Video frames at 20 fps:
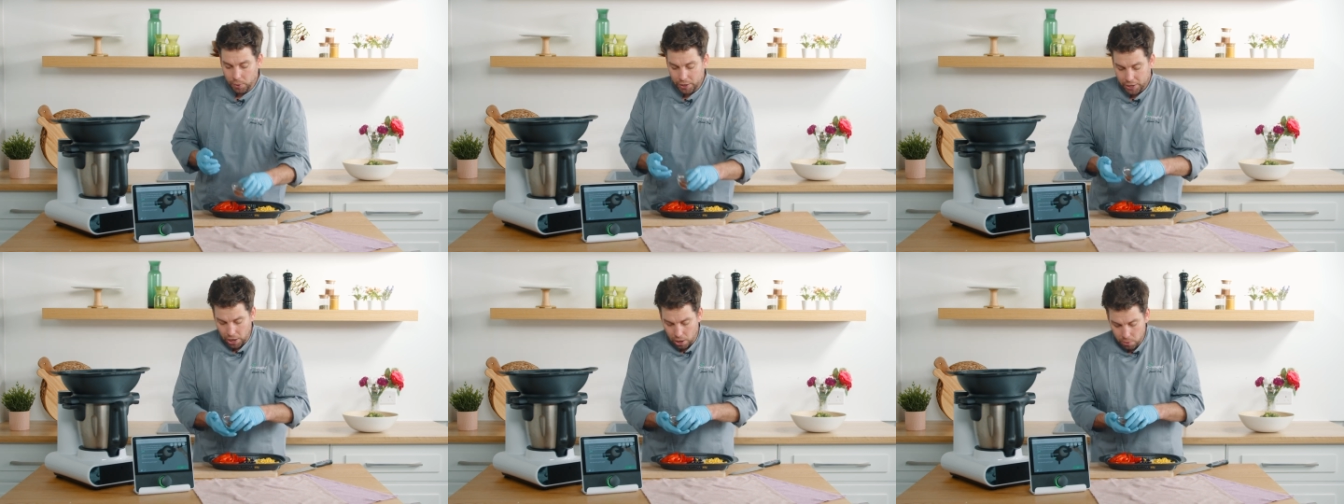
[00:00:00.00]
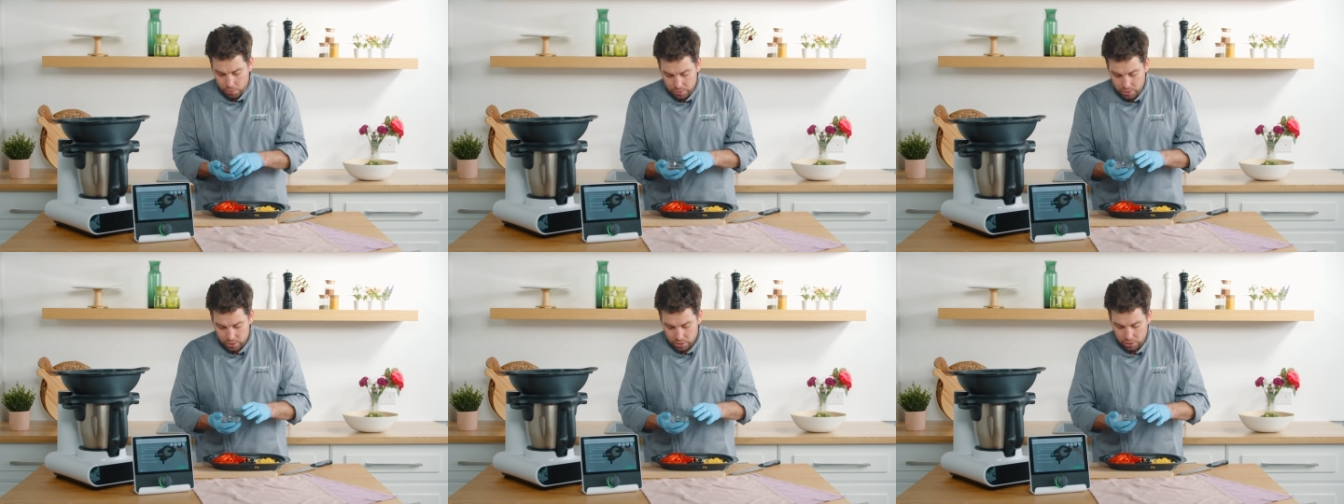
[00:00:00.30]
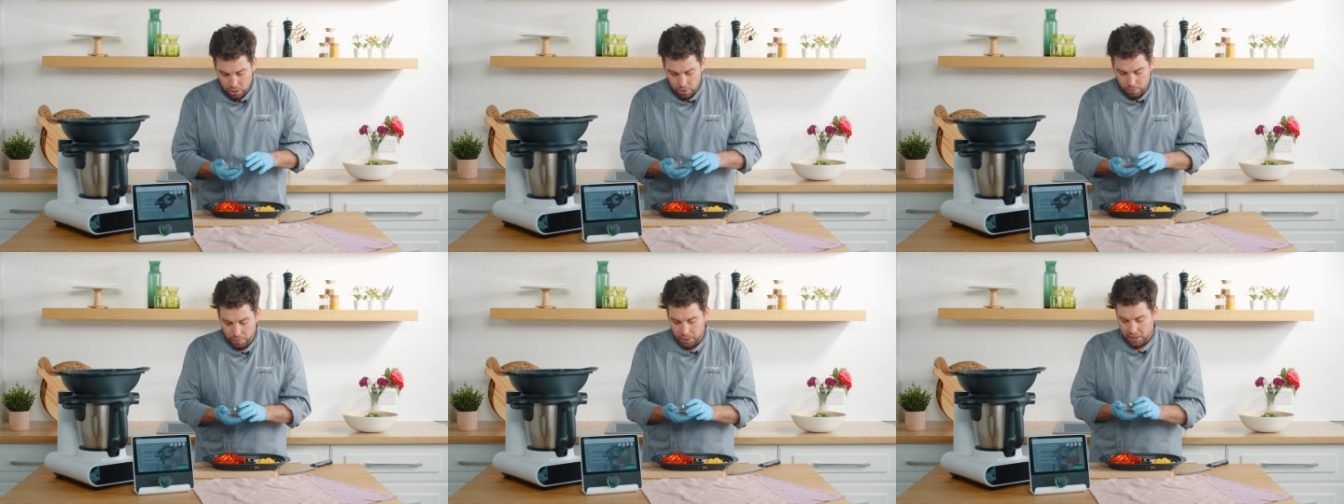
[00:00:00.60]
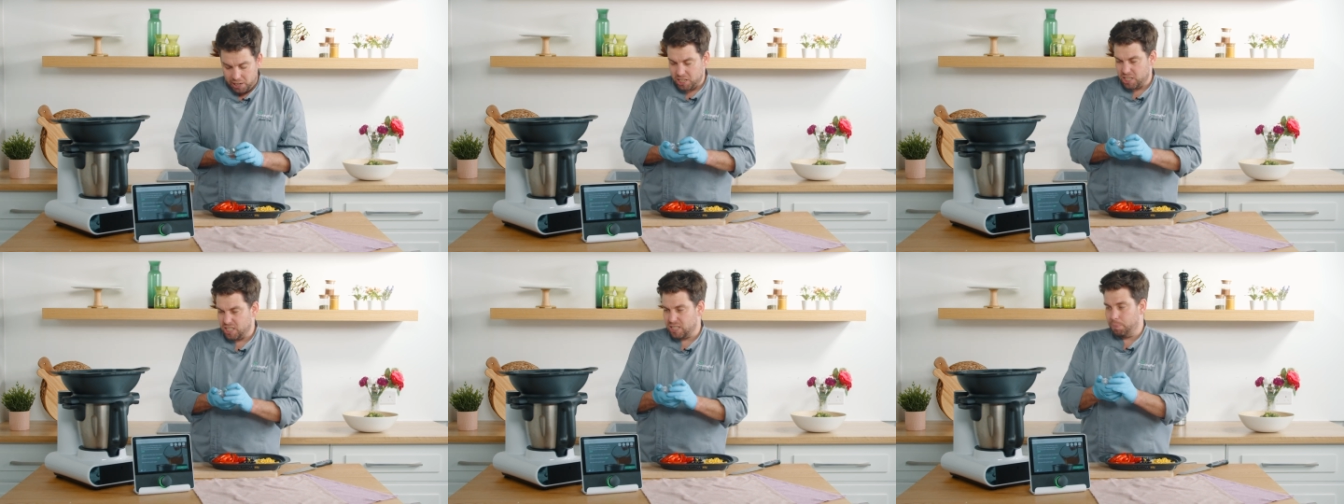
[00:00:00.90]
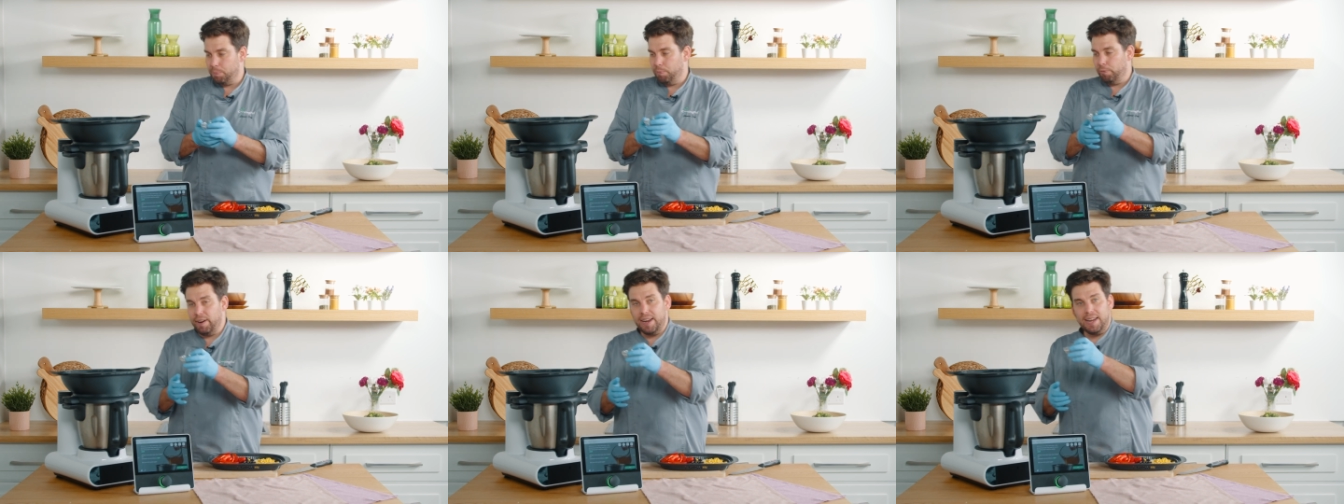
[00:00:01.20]
we're going to do, I'm going to
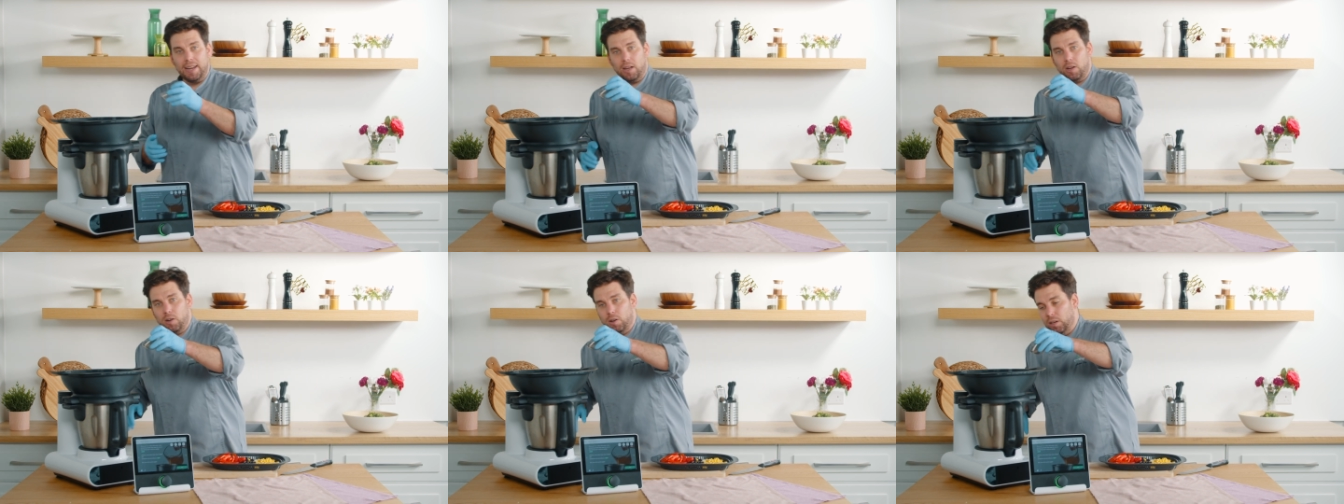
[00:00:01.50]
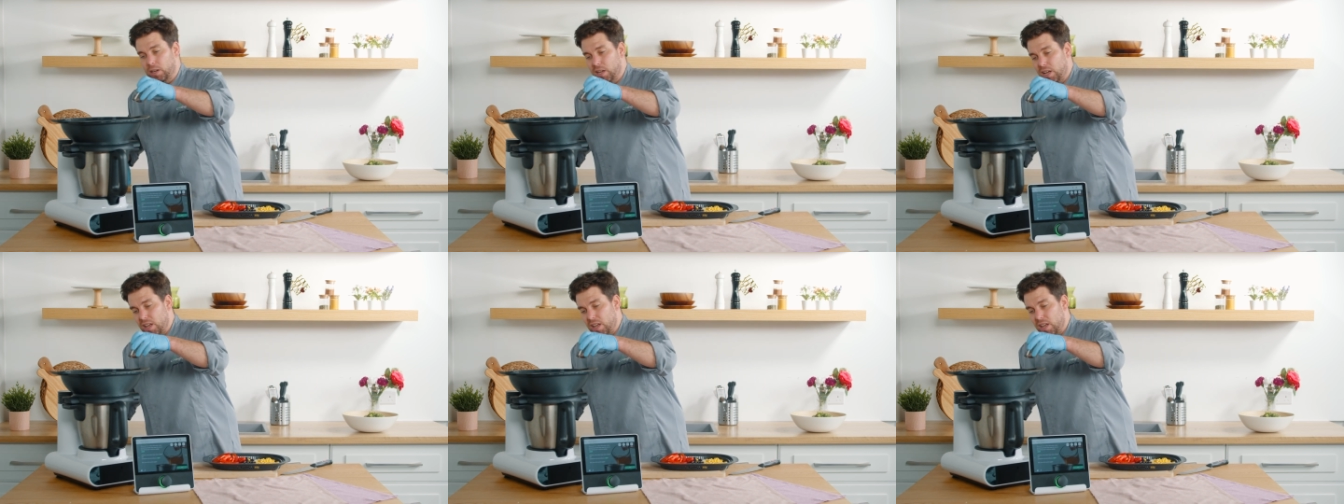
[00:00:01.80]
sprinkle